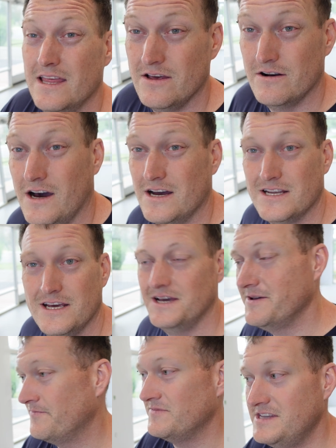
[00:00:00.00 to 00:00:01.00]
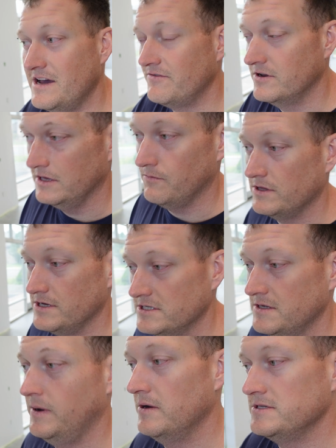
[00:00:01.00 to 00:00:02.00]
They're not definitely what they're
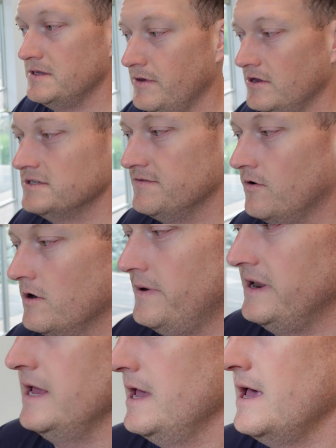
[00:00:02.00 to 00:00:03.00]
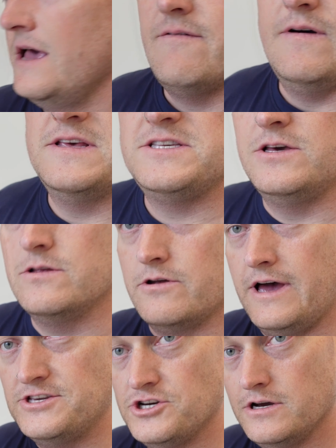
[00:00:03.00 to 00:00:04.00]
supposed to be used for, but found this cute
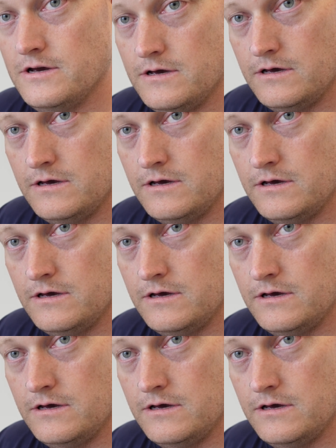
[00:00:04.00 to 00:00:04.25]
little edger,